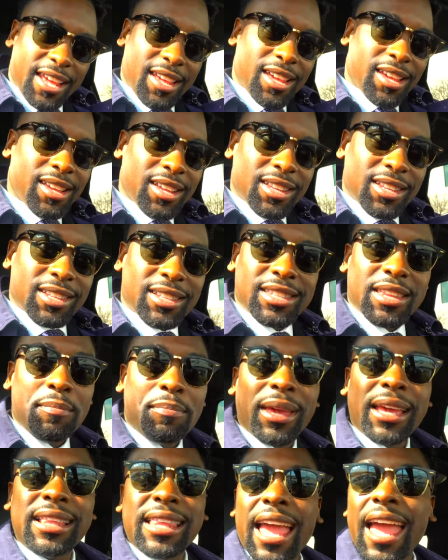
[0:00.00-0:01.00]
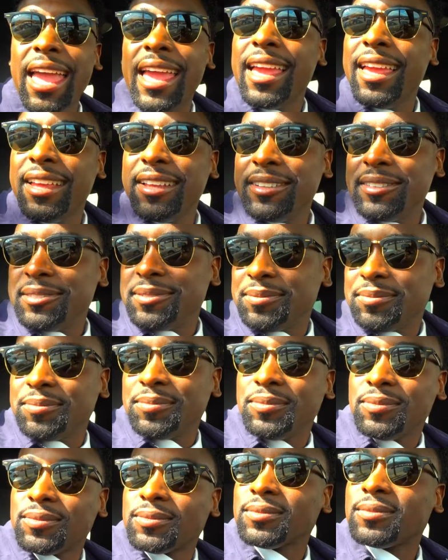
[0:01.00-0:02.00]
All right. All it's the big day.
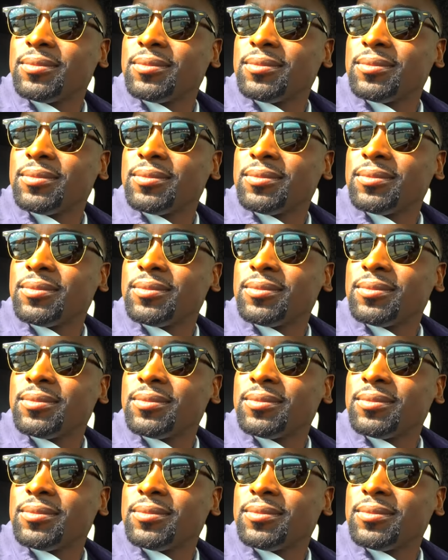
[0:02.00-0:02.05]
All right.